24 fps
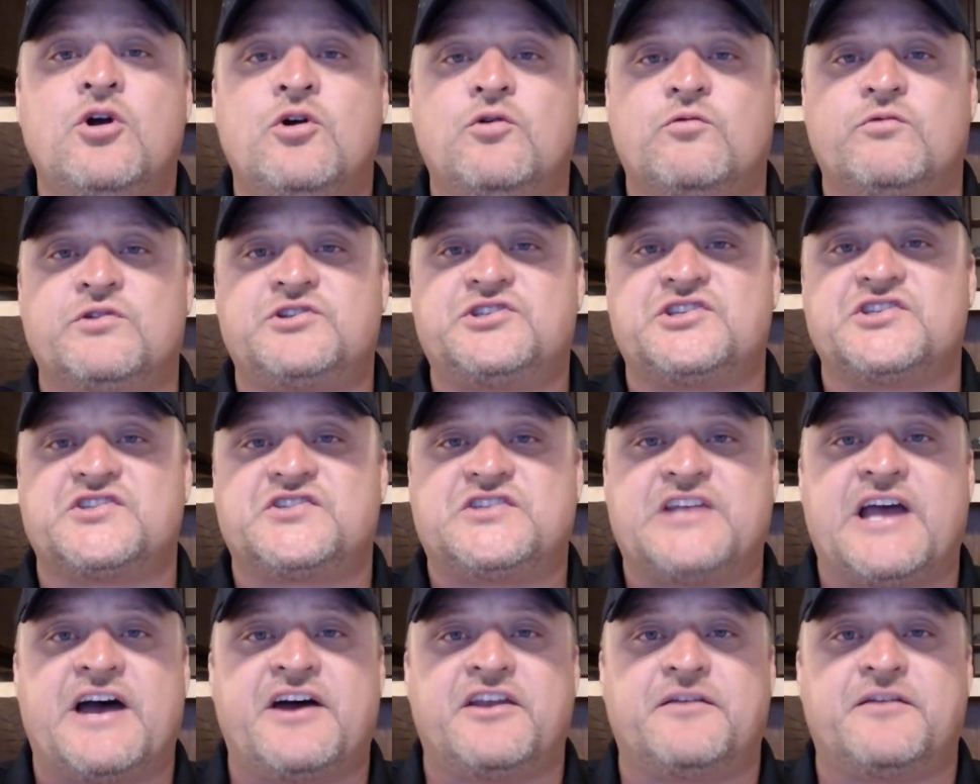which is
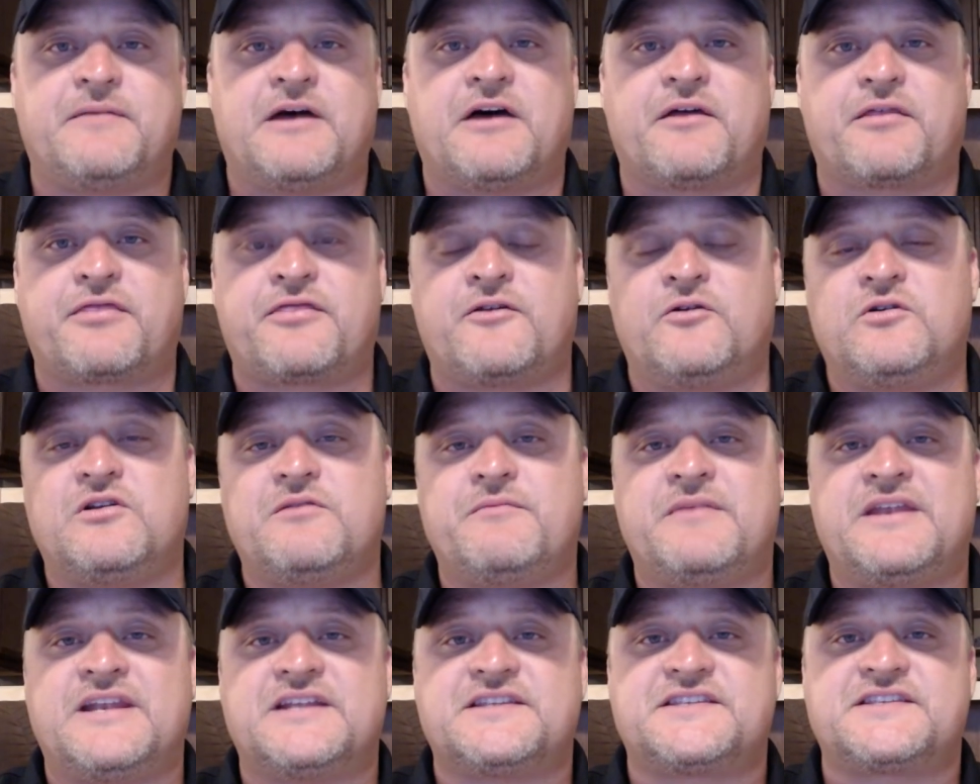down about 30
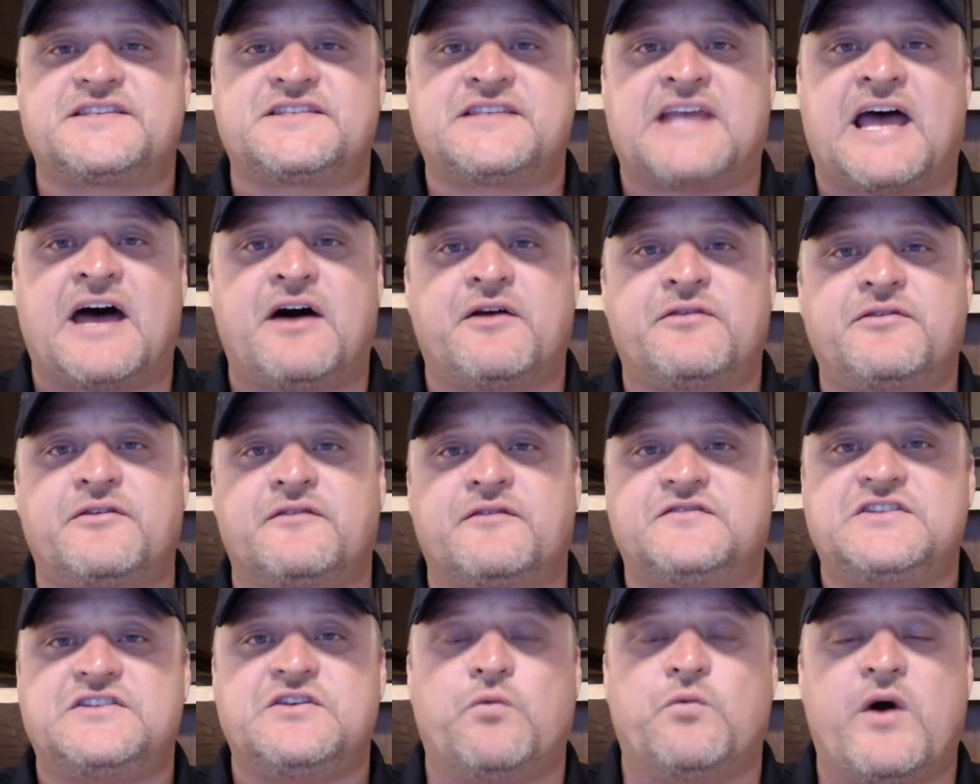minutes south
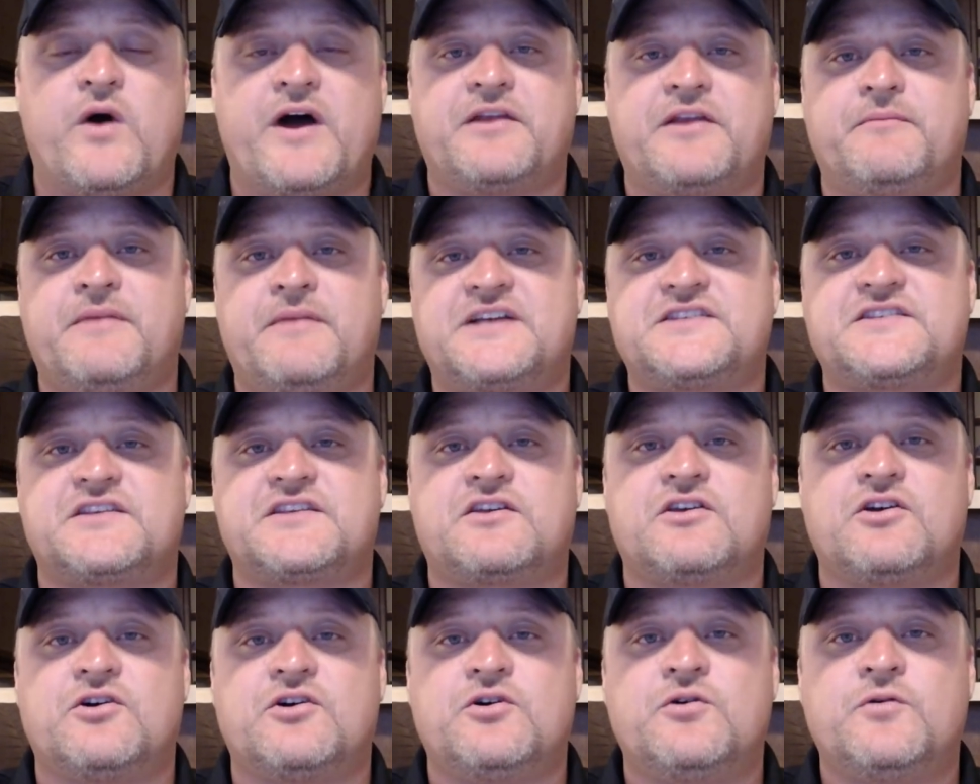of Tijuana,
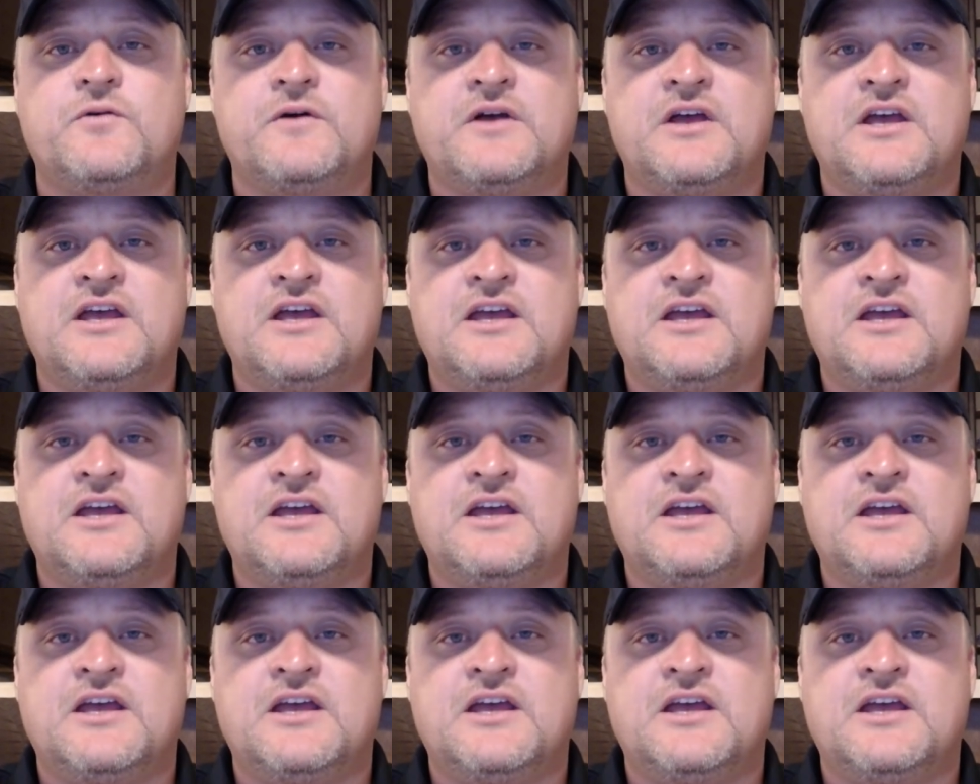Mexico.